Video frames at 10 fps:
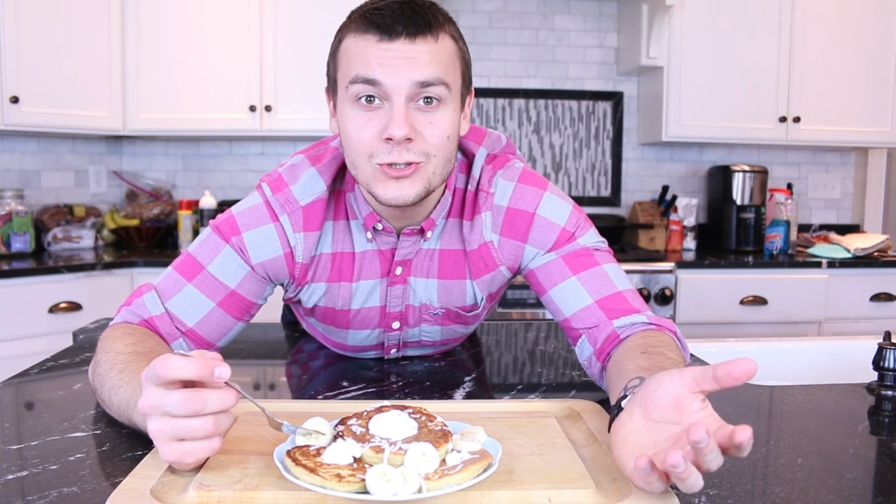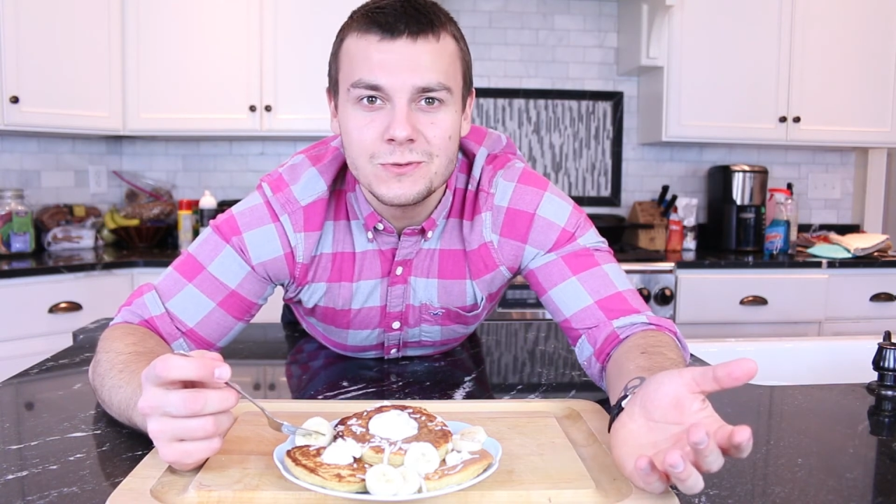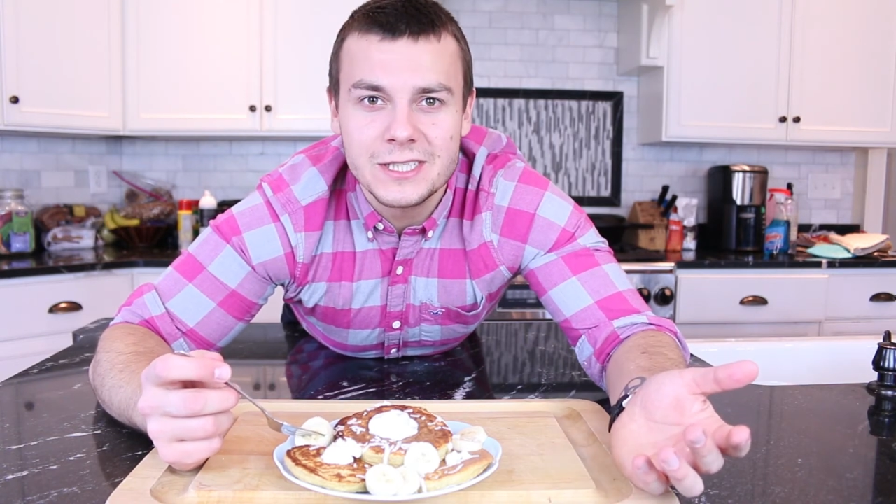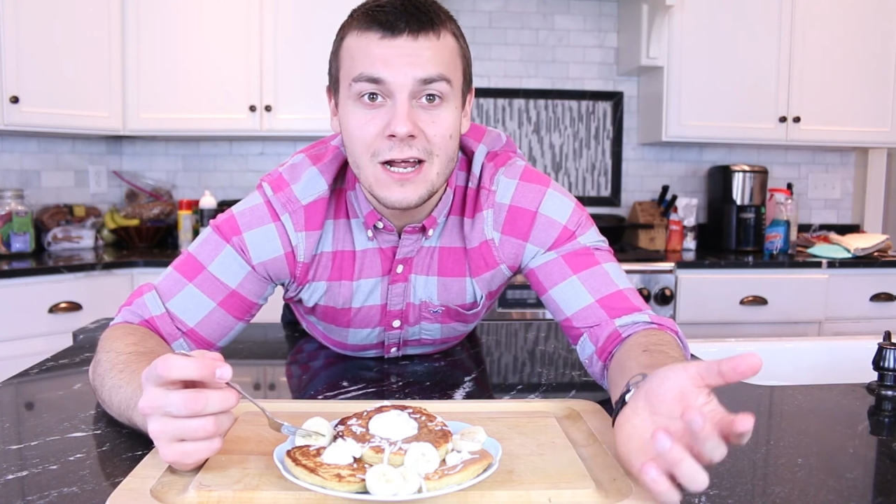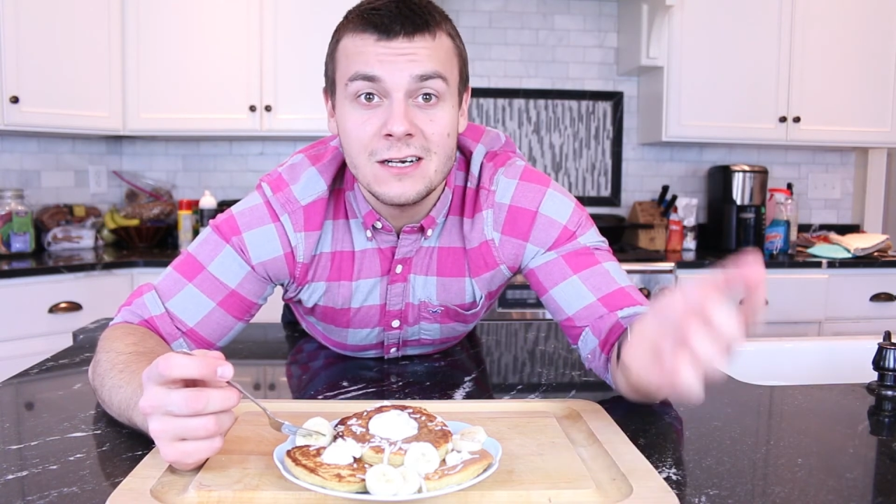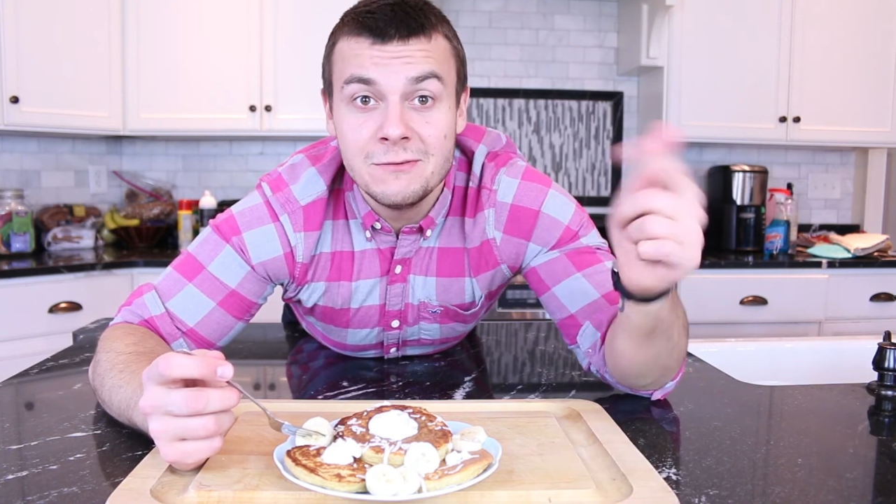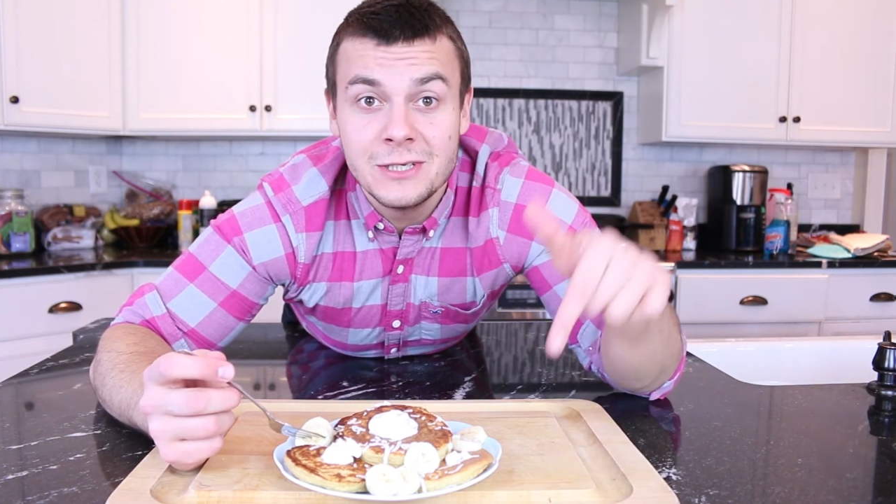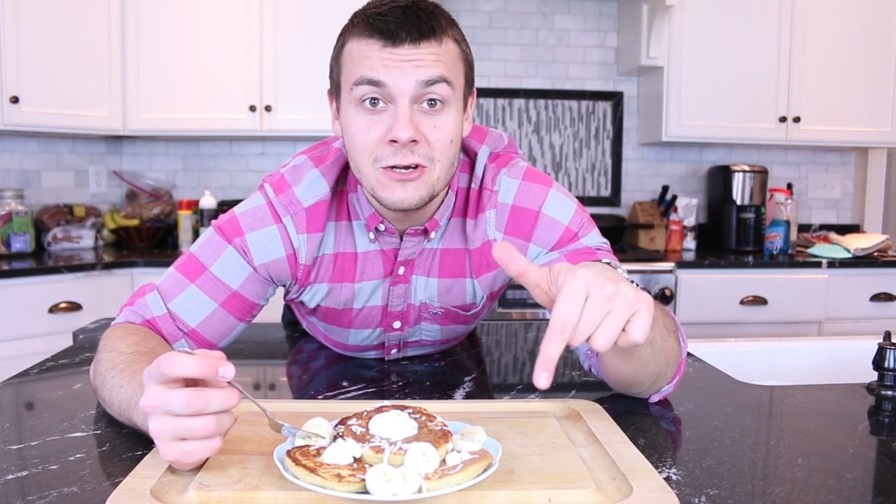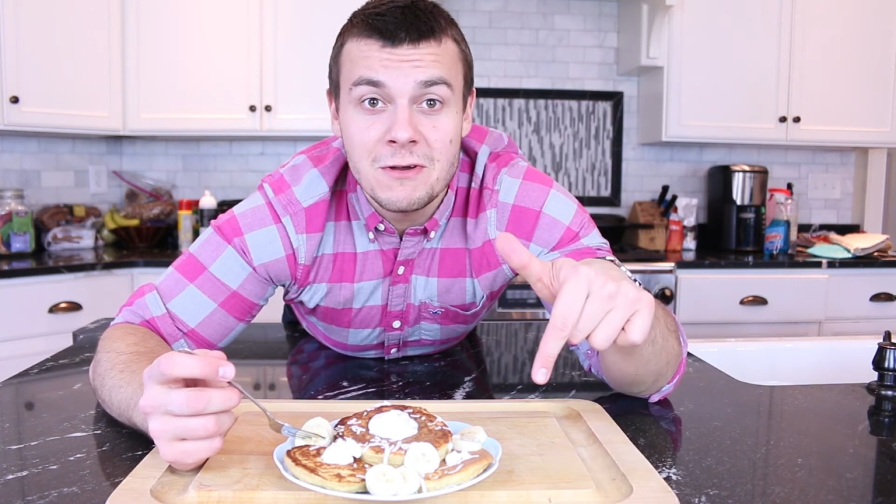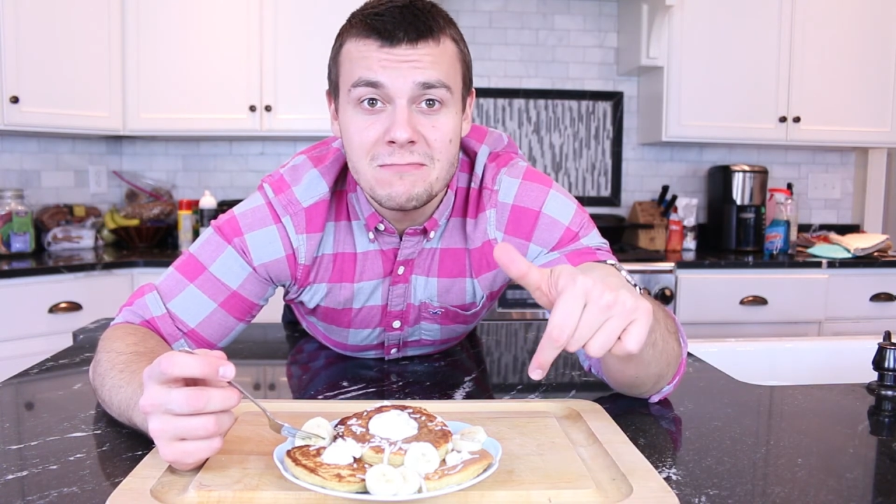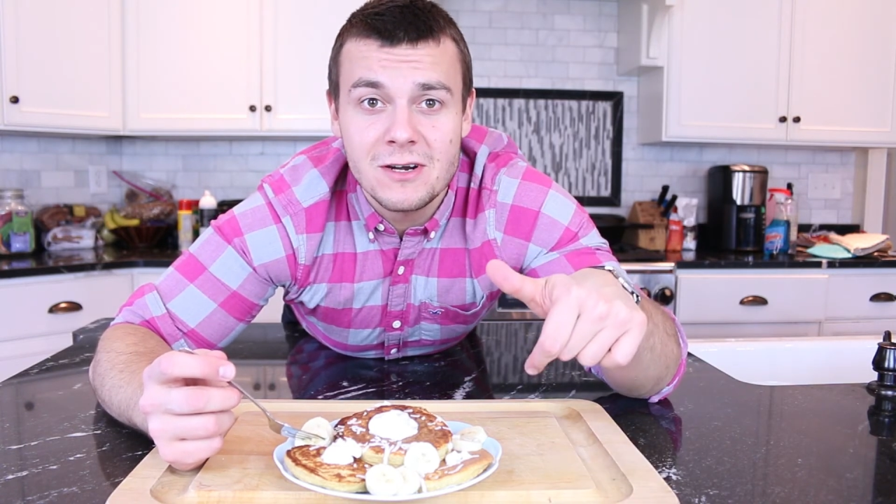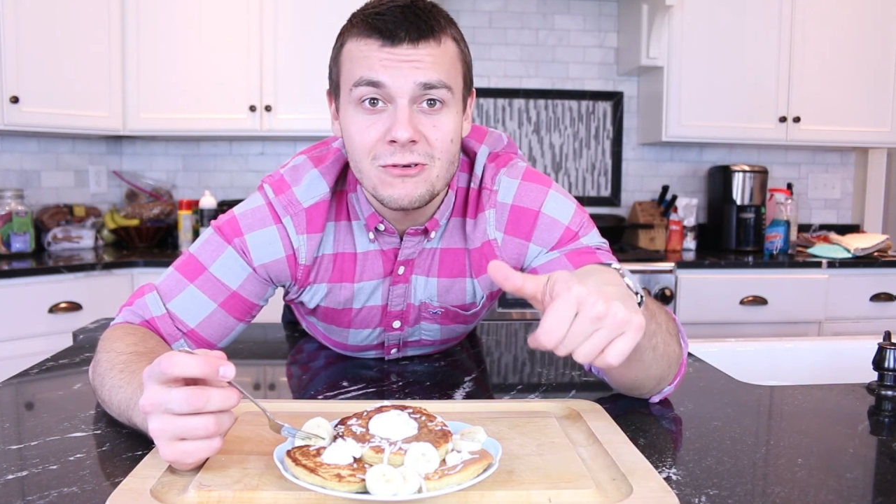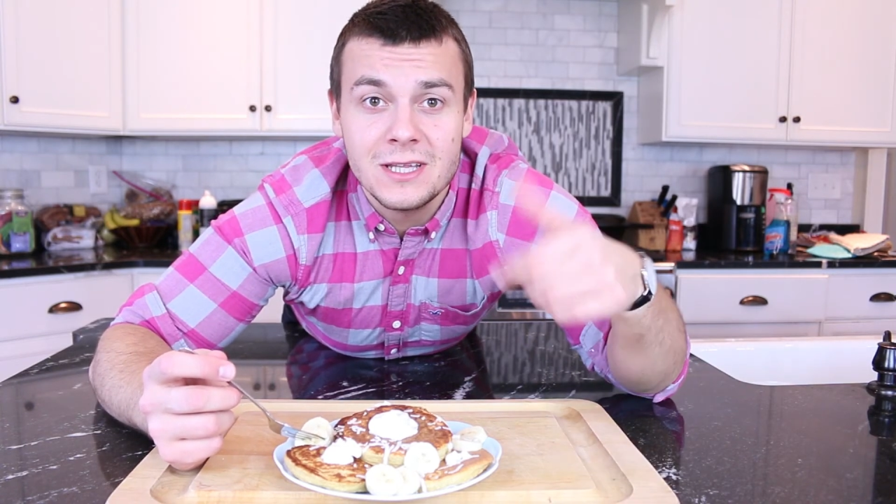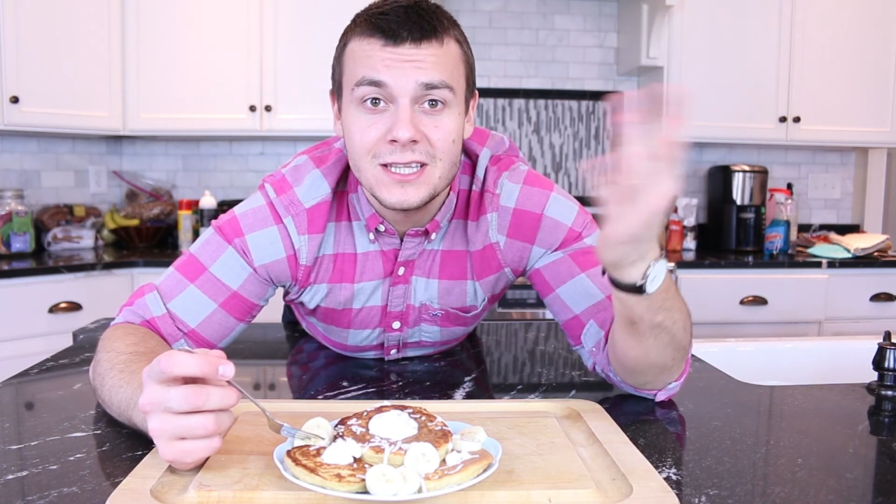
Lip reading: subscribe, leave me a comment below.